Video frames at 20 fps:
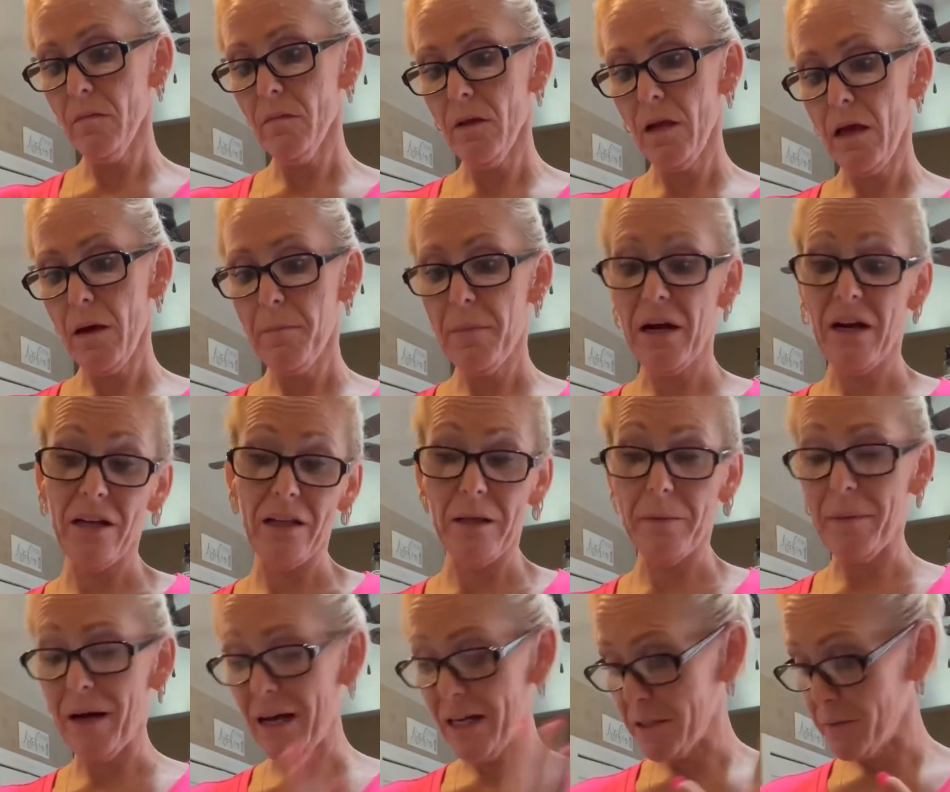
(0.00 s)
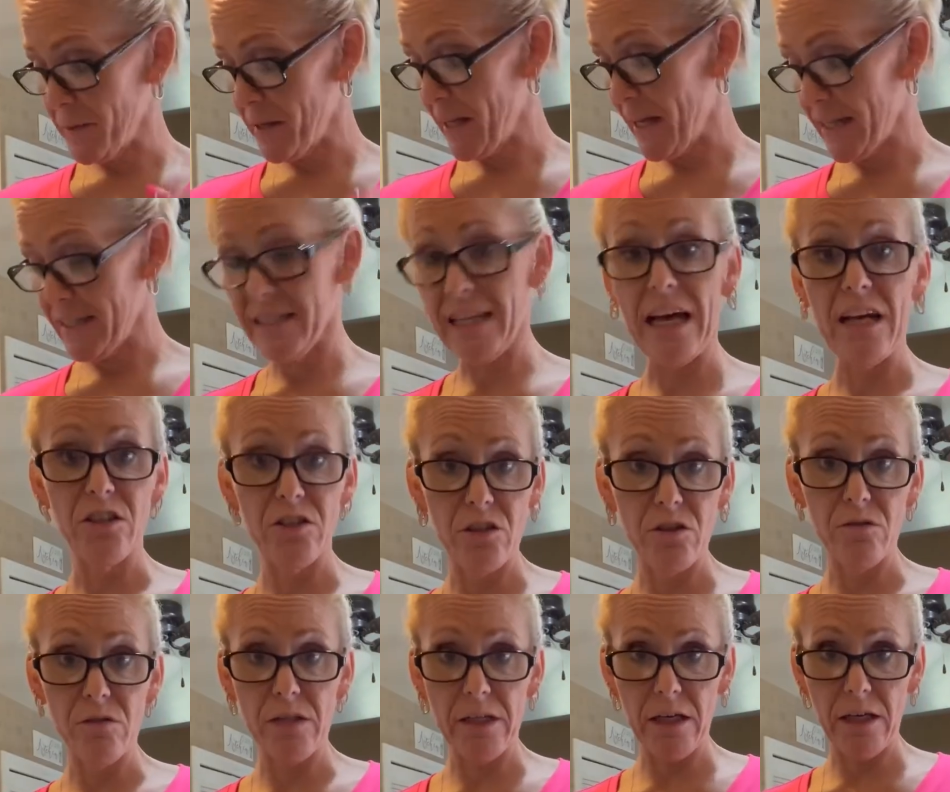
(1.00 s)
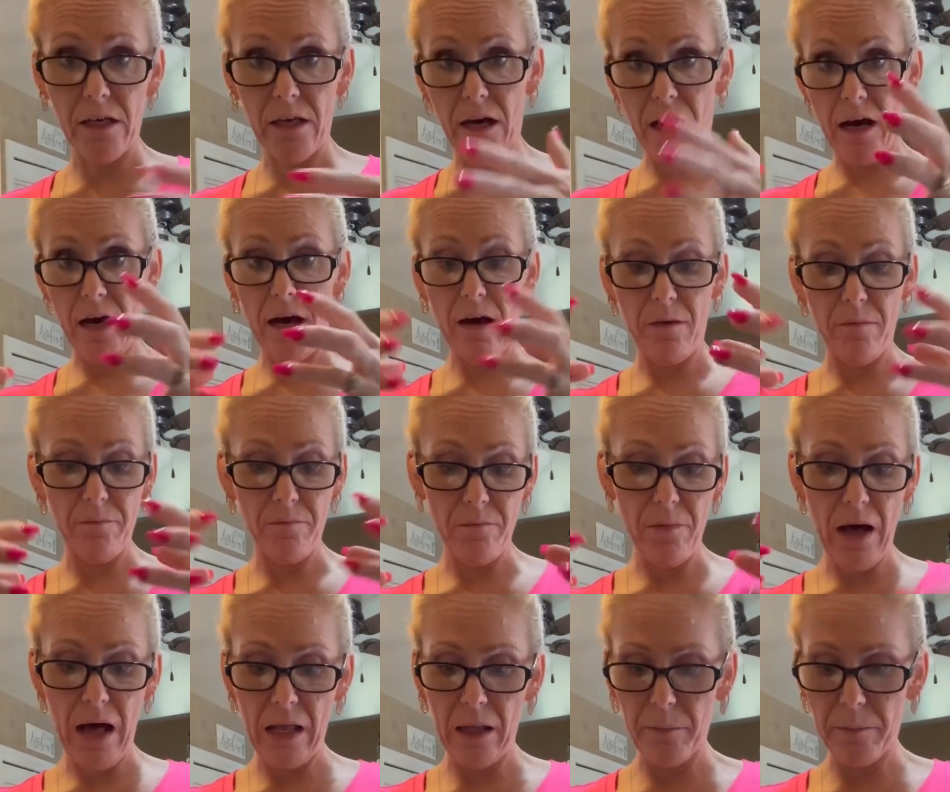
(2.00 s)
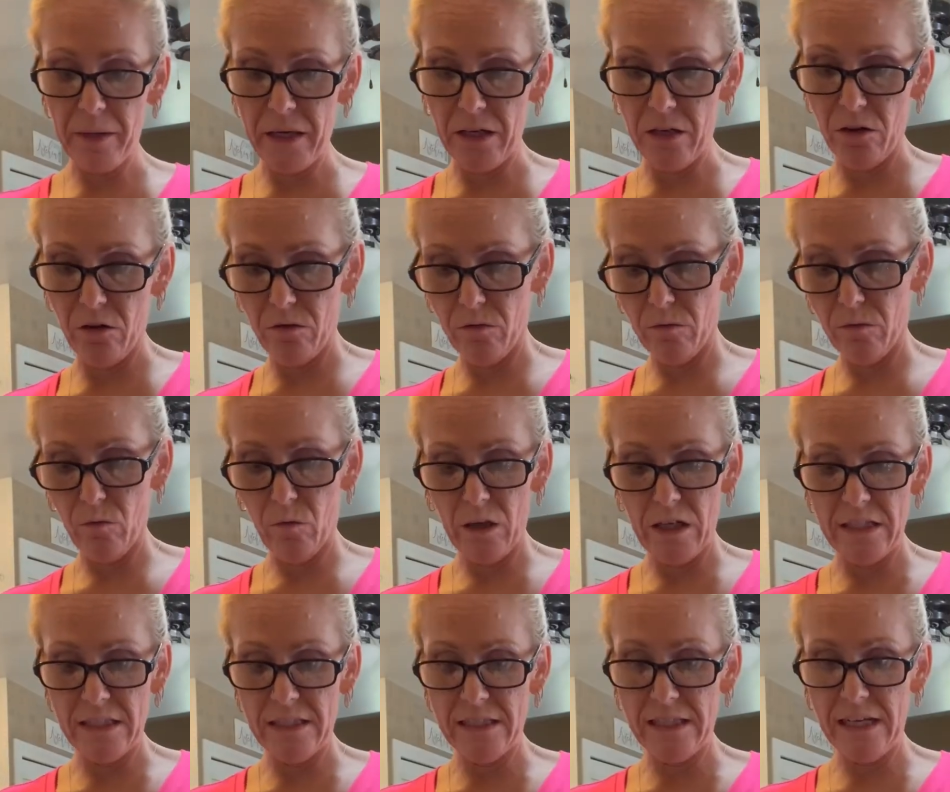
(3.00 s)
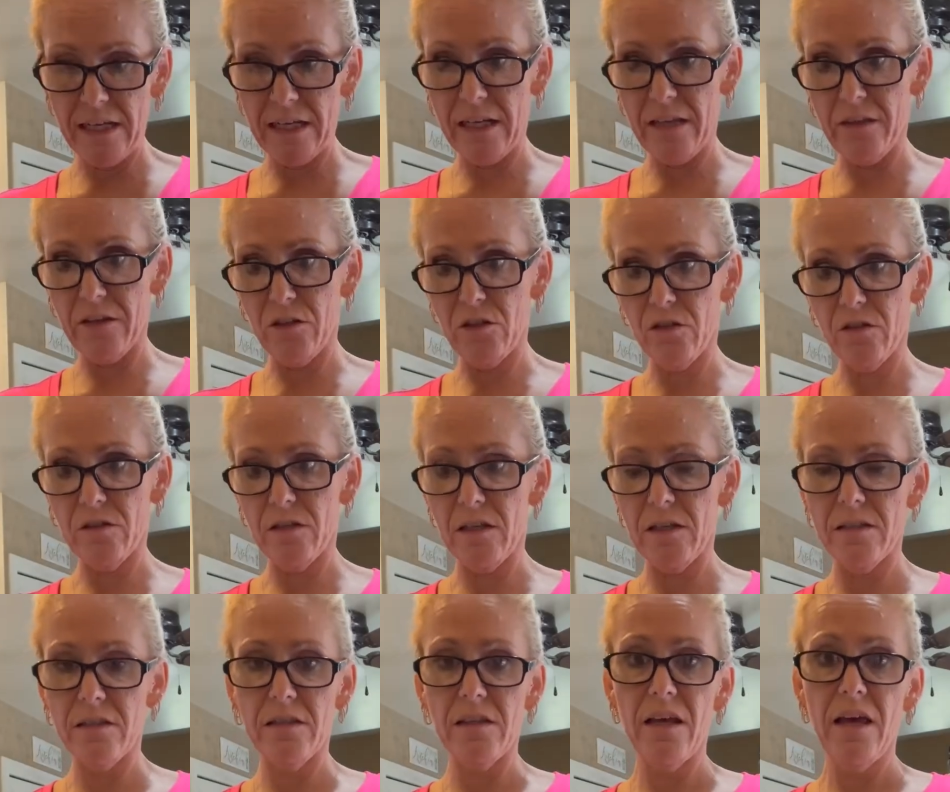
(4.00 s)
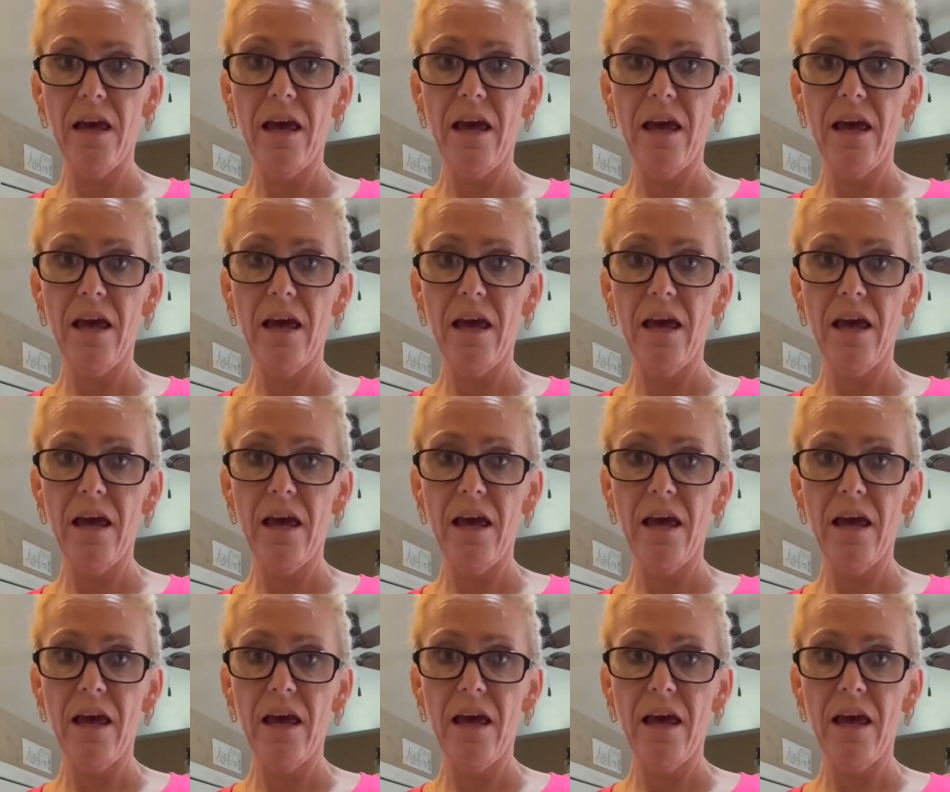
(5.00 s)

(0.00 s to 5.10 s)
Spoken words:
Apparently my husband likes that juicy jalapeno where it's sitting in the juices.